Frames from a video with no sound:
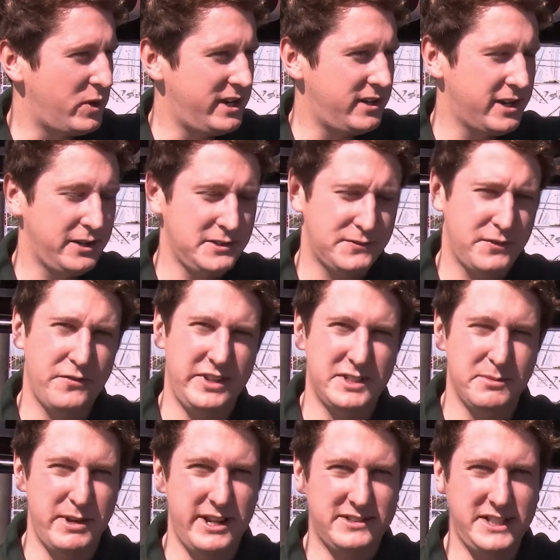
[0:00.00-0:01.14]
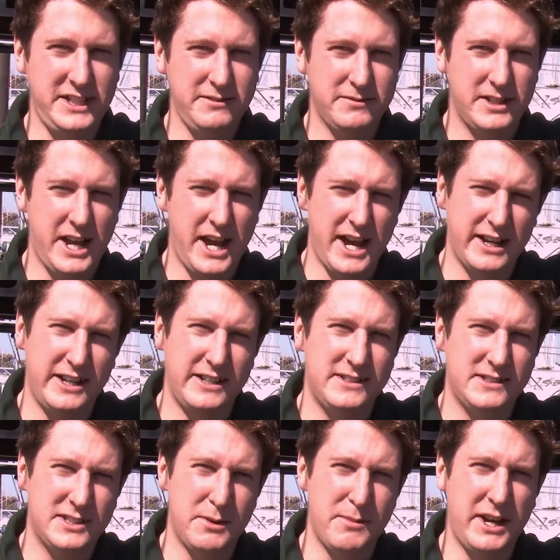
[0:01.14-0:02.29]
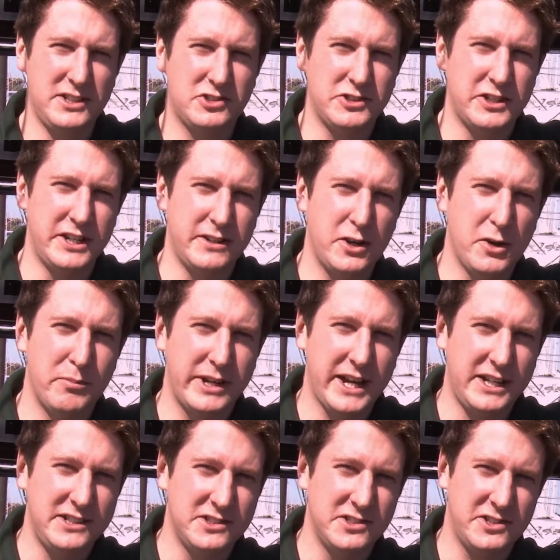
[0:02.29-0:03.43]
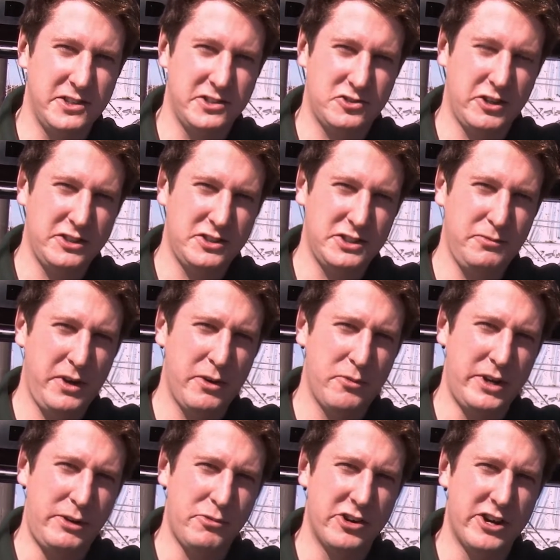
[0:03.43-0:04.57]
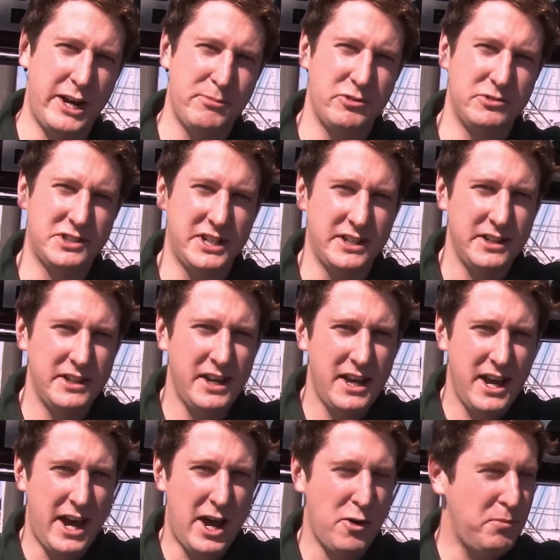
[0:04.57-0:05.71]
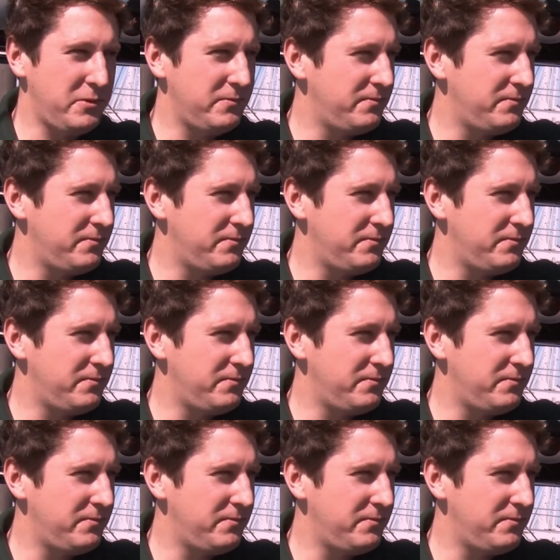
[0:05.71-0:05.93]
windows for visibility. That added some extra complications to the structure where we were able to help.